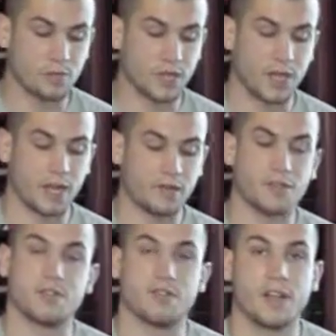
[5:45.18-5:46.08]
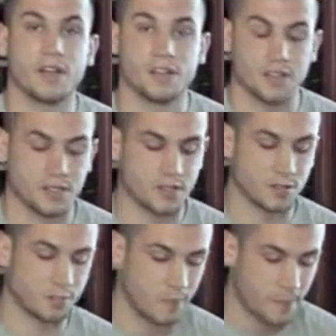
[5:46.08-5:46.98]
Behavior Surveillance
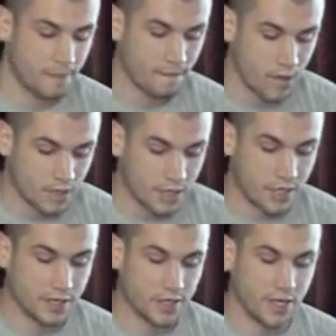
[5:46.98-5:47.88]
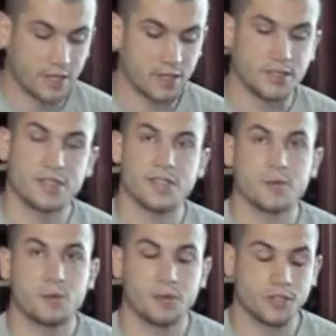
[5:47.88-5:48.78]
System indicate that
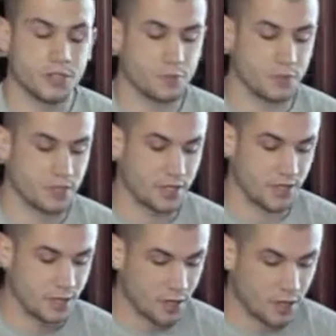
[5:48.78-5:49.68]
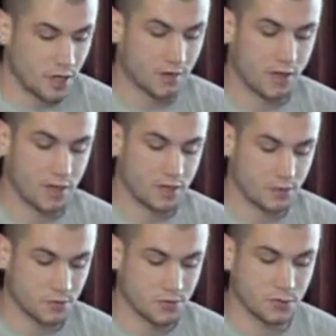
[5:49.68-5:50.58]
6.2% of high
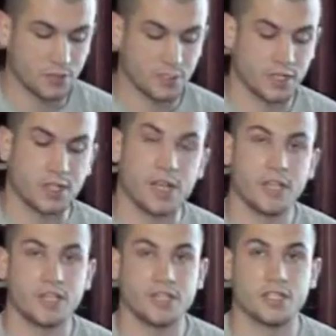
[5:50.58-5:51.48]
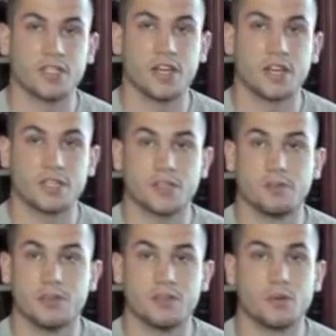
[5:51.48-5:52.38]
school students engage in sex
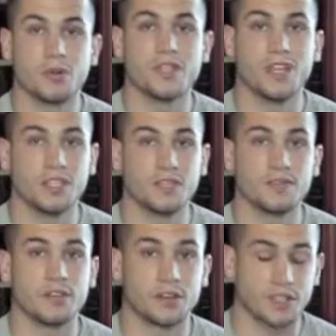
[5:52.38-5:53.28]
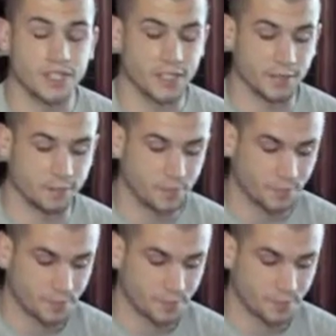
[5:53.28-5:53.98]
before the age of 13.